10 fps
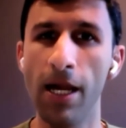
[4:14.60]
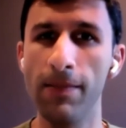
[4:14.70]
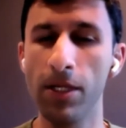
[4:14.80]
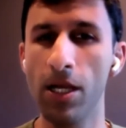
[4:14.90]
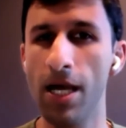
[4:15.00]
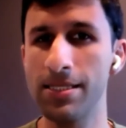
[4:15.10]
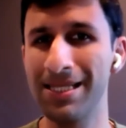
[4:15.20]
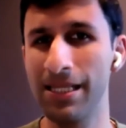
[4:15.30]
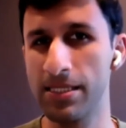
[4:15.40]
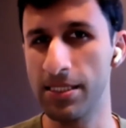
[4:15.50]
causing
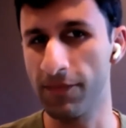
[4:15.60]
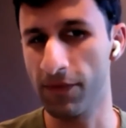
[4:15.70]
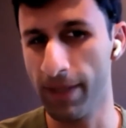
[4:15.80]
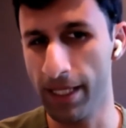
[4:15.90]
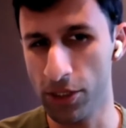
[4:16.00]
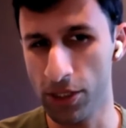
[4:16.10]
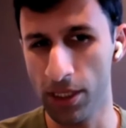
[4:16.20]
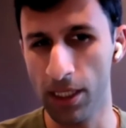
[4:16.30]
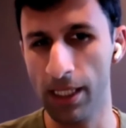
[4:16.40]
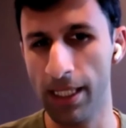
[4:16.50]
less inflammation,
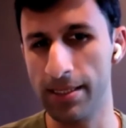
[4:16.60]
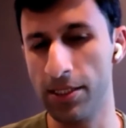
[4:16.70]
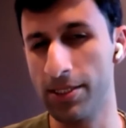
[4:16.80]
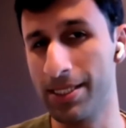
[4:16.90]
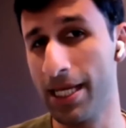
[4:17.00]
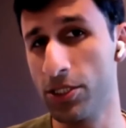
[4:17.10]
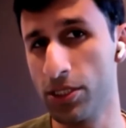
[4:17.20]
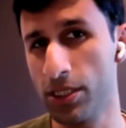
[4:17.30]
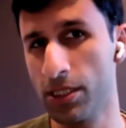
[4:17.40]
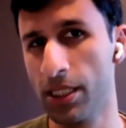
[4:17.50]
less
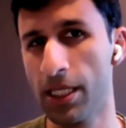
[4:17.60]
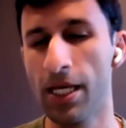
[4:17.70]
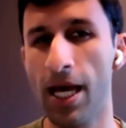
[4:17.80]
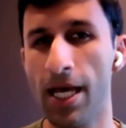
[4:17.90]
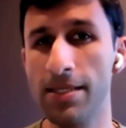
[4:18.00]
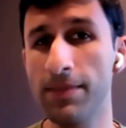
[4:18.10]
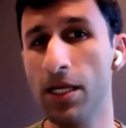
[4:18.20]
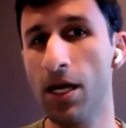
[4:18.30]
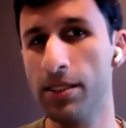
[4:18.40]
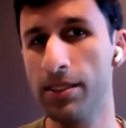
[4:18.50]
irritation. Something
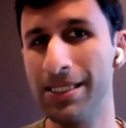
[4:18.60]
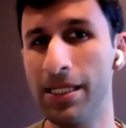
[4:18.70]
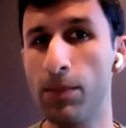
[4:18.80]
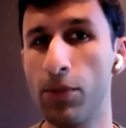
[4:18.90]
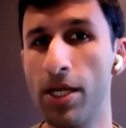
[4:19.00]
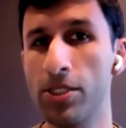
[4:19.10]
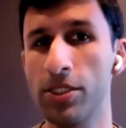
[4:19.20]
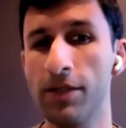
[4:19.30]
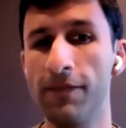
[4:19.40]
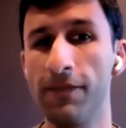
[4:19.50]
called
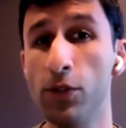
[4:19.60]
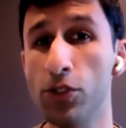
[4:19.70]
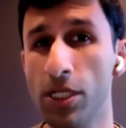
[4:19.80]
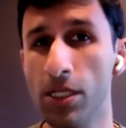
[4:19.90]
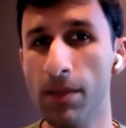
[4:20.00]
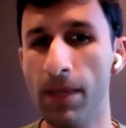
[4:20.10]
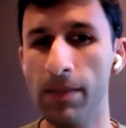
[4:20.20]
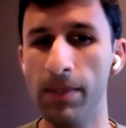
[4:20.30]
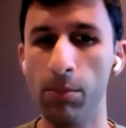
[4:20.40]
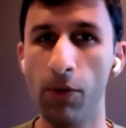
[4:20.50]
decompression fusion may
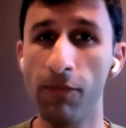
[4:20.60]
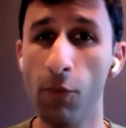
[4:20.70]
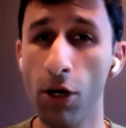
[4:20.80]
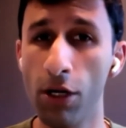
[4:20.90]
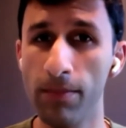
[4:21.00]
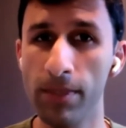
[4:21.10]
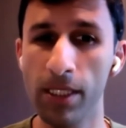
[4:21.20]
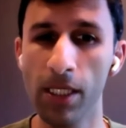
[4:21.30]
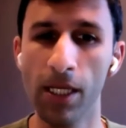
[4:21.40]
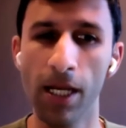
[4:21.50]
be performed.
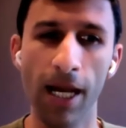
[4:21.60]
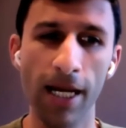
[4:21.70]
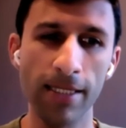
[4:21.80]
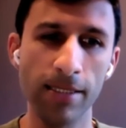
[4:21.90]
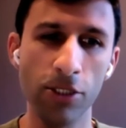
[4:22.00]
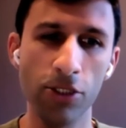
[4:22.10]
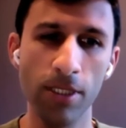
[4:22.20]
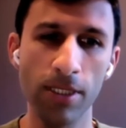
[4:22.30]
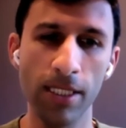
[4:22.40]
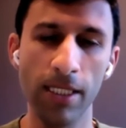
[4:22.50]
Surgery
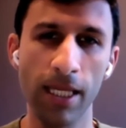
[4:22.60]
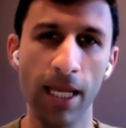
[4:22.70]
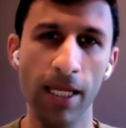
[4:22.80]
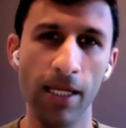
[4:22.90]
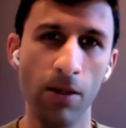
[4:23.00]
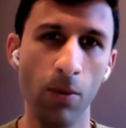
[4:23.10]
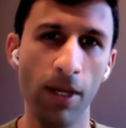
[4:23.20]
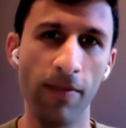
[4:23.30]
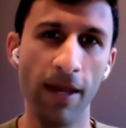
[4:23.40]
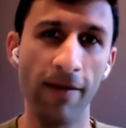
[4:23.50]
is indicated with
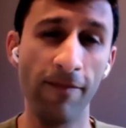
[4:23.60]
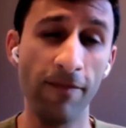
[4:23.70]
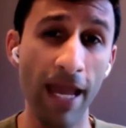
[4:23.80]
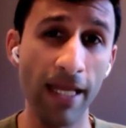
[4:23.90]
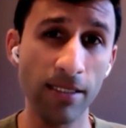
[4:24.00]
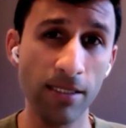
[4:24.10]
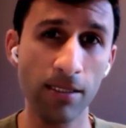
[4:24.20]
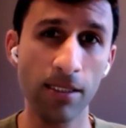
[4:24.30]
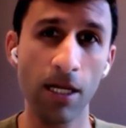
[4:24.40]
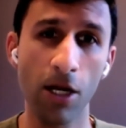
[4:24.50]
advanced
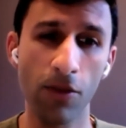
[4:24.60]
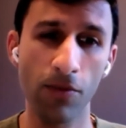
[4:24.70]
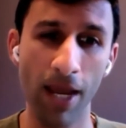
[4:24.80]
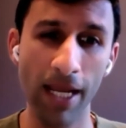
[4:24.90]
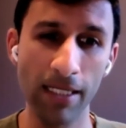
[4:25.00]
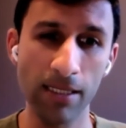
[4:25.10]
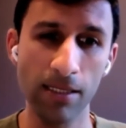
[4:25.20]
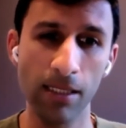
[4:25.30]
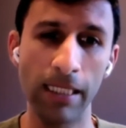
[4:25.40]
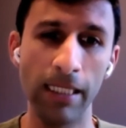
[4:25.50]
arthritis
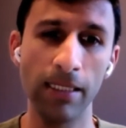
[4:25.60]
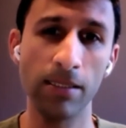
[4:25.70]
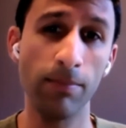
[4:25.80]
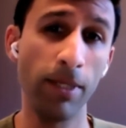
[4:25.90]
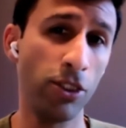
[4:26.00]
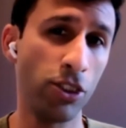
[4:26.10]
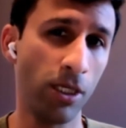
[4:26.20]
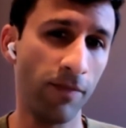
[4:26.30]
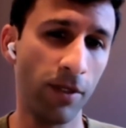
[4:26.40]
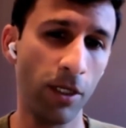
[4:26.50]
leading to pinching
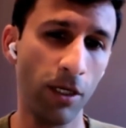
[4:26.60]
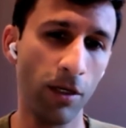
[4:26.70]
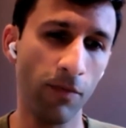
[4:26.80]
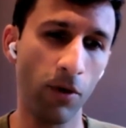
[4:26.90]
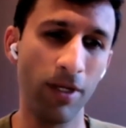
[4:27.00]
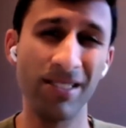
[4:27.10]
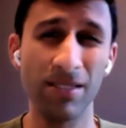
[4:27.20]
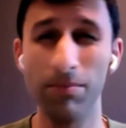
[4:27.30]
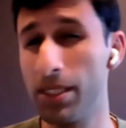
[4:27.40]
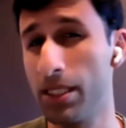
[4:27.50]
of the nerve or
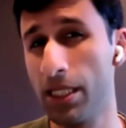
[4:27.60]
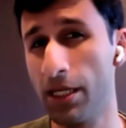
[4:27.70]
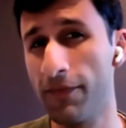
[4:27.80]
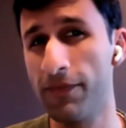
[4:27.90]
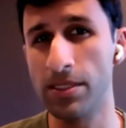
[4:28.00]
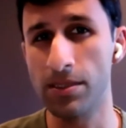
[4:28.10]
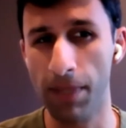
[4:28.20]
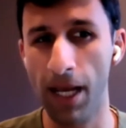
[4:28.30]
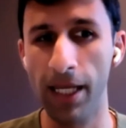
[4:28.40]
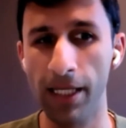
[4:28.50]
instability of the
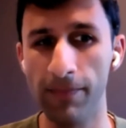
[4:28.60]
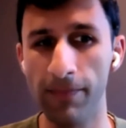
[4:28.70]
spine.